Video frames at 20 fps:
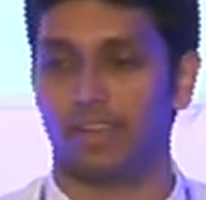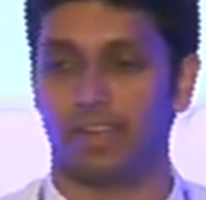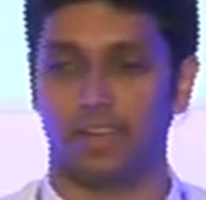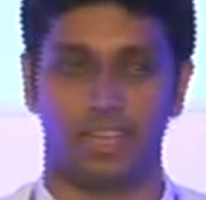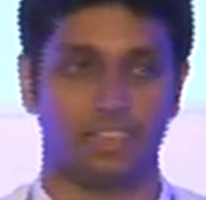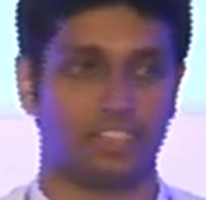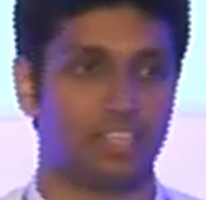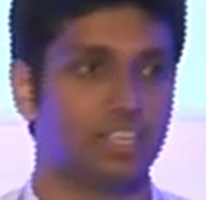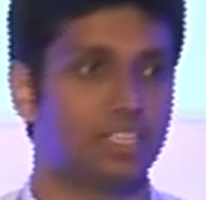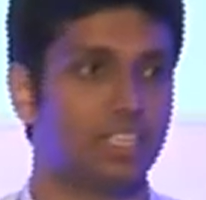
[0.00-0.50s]

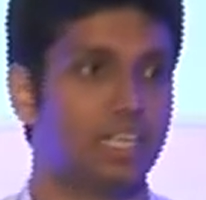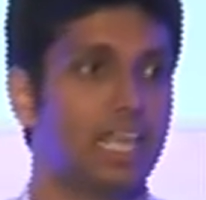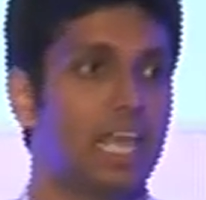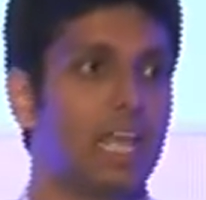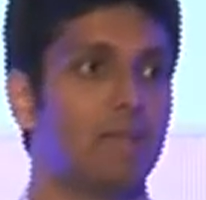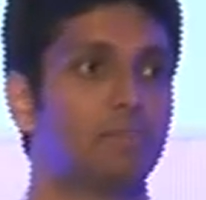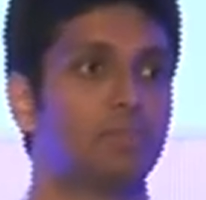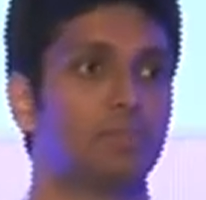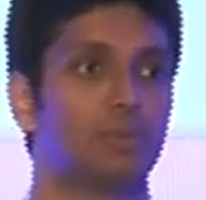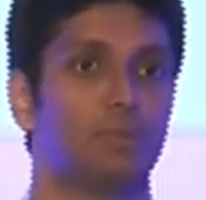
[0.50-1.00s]
essentially
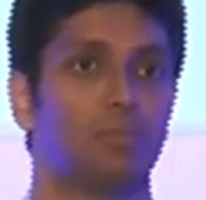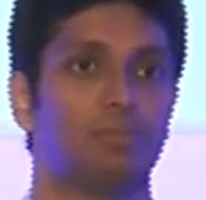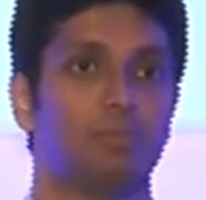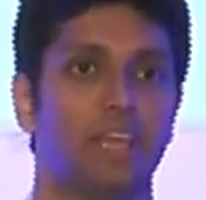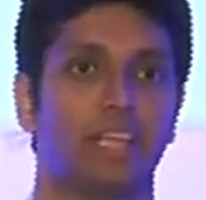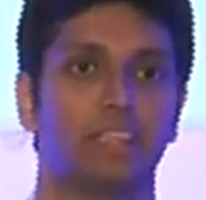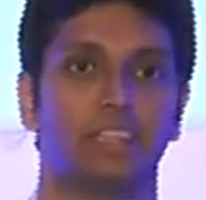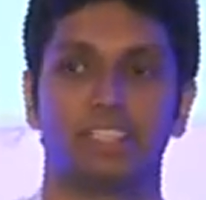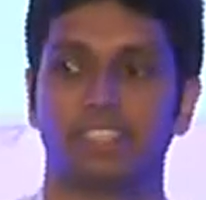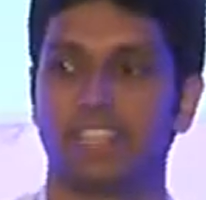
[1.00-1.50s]
helps you
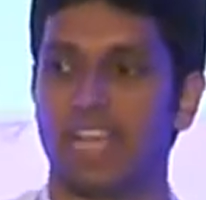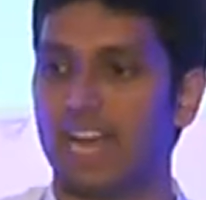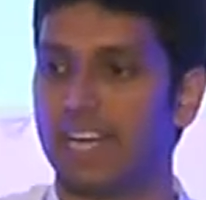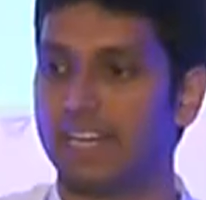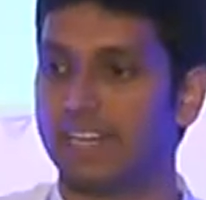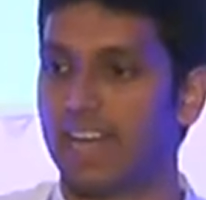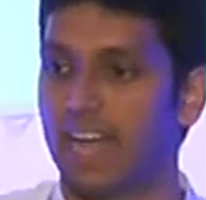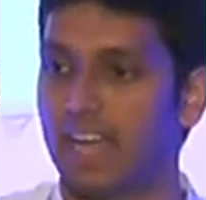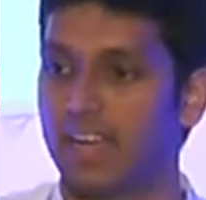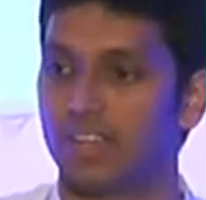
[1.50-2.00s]
make this
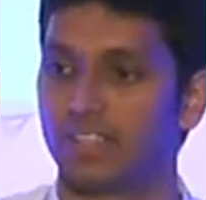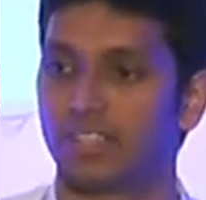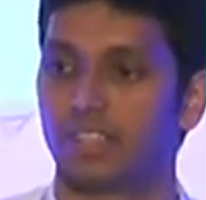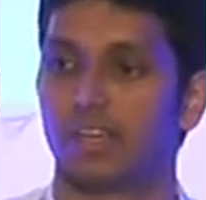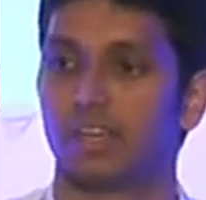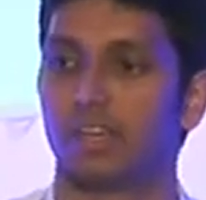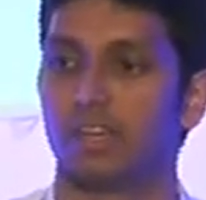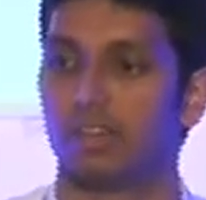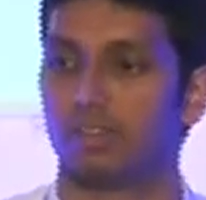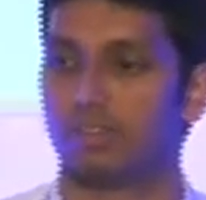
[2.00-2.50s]
entire
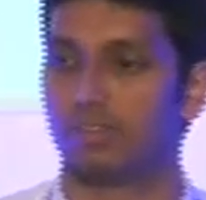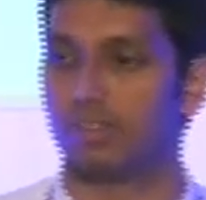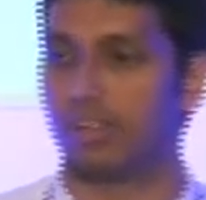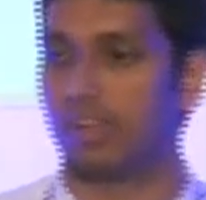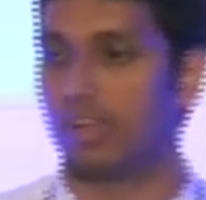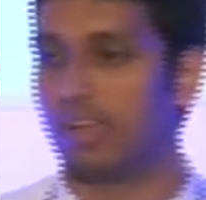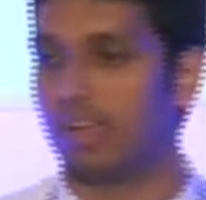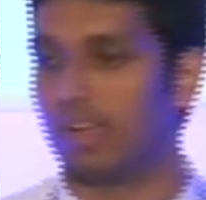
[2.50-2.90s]
circle of